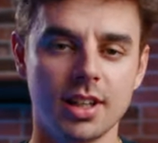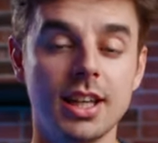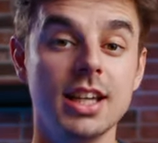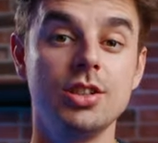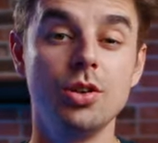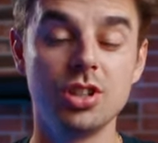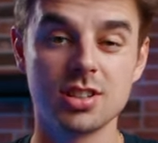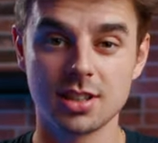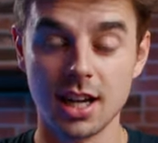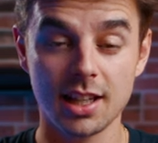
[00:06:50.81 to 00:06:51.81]
In case you
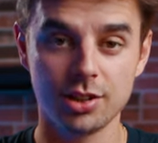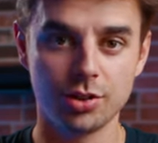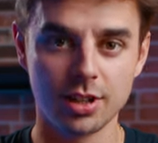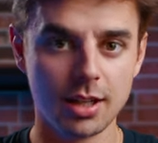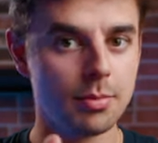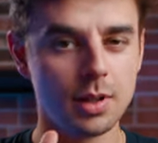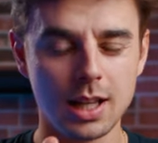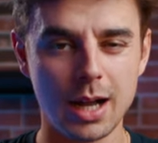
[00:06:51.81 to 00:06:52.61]
just got your gimbal,